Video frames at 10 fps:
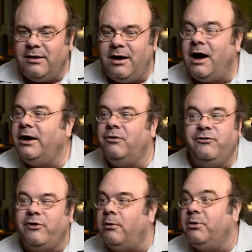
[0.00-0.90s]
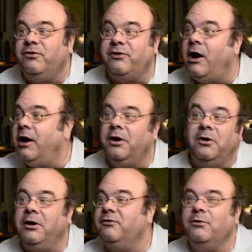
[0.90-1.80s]
uh, iron sharpens
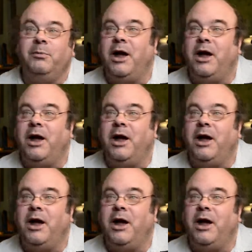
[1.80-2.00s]
iron, as the